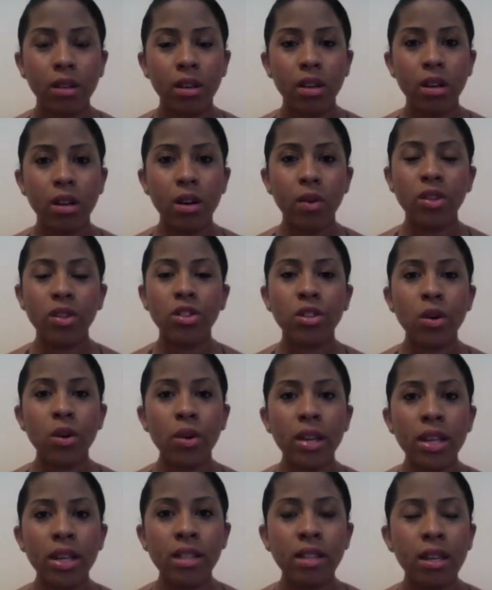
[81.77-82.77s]
It's so
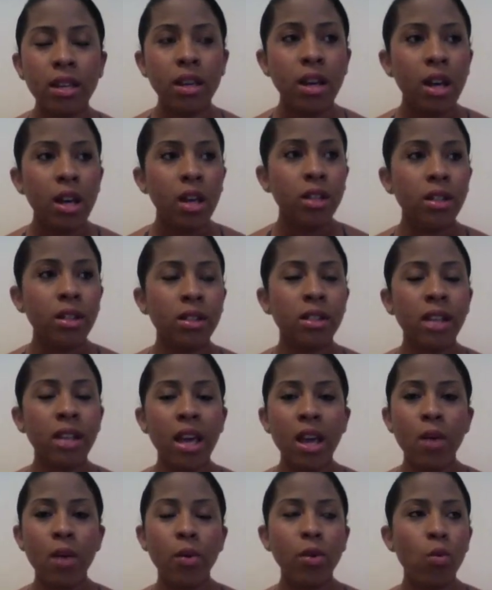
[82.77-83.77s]
easy to
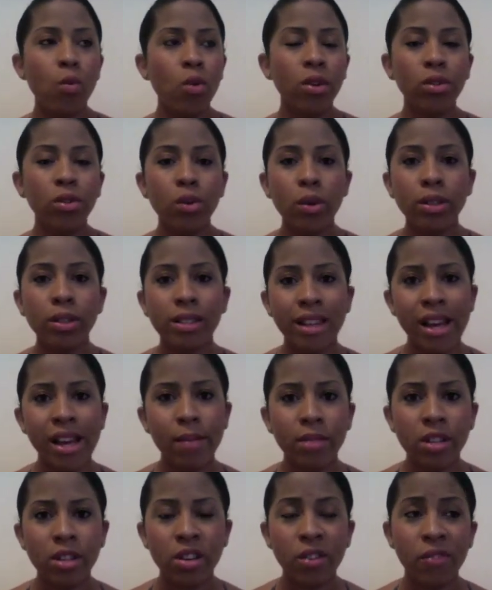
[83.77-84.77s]
say when one door
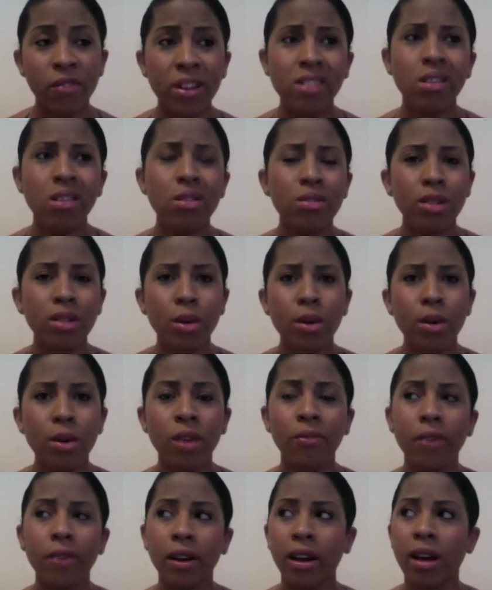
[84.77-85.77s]
slams in your face, oh, you know what?
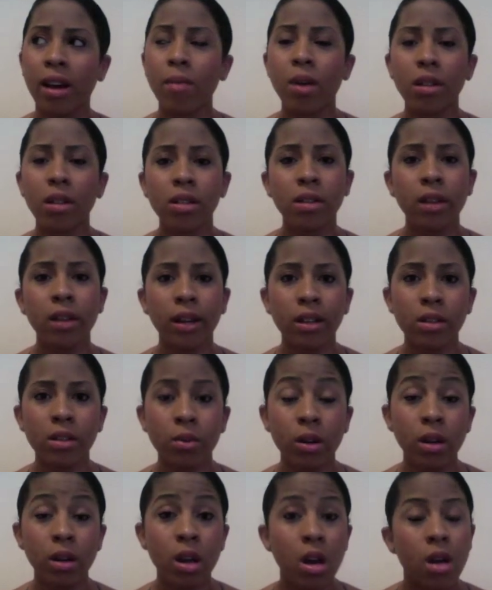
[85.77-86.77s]
Fuck it. I'm on to the next
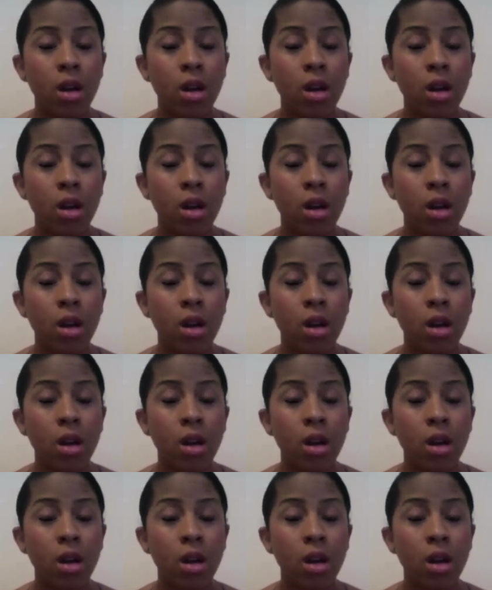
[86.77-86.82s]
one.